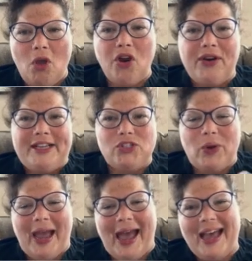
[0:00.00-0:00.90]
All right, so
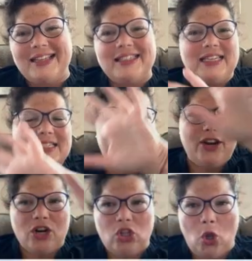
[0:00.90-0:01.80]
as the
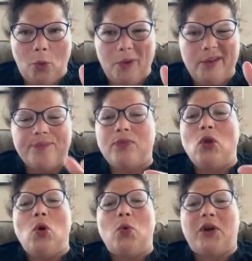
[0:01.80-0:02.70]
entire globe,
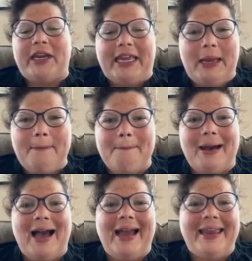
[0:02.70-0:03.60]
we're going to
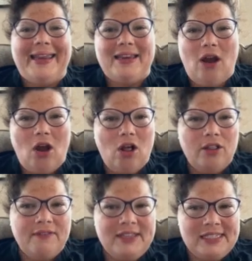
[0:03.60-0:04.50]
combine all
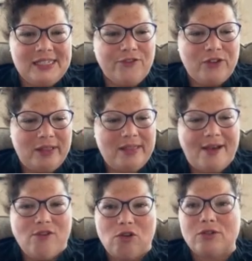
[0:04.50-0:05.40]
of these different
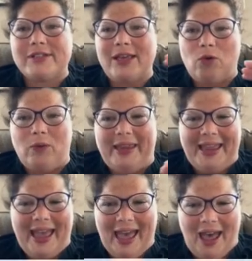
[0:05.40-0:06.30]
levels that
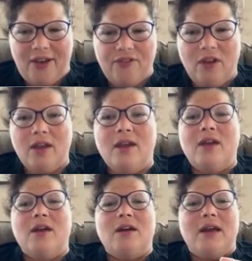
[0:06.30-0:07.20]
we have,
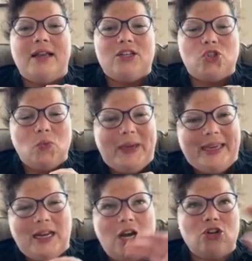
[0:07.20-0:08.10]
and so we
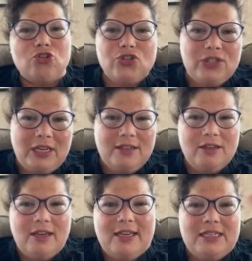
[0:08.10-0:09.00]
can understand
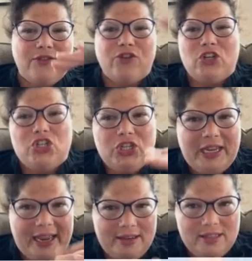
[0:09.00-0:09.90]
and
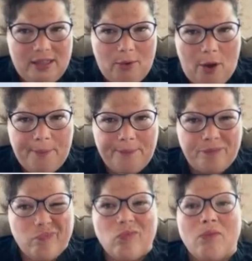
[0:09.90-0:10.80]
differentiate them all.
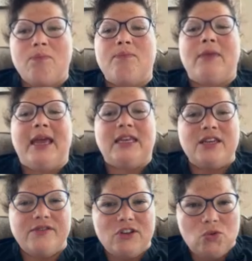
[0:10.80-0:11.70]
An
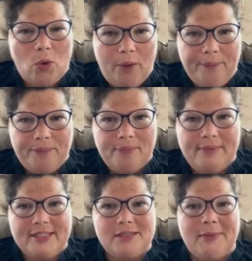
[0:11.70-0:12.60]
individual,
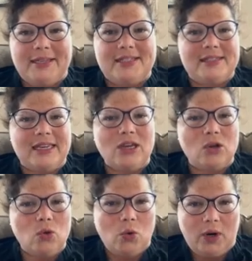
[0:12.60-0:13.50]
this is my
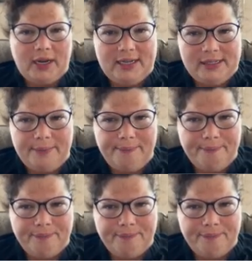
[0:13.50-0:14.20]
single organism.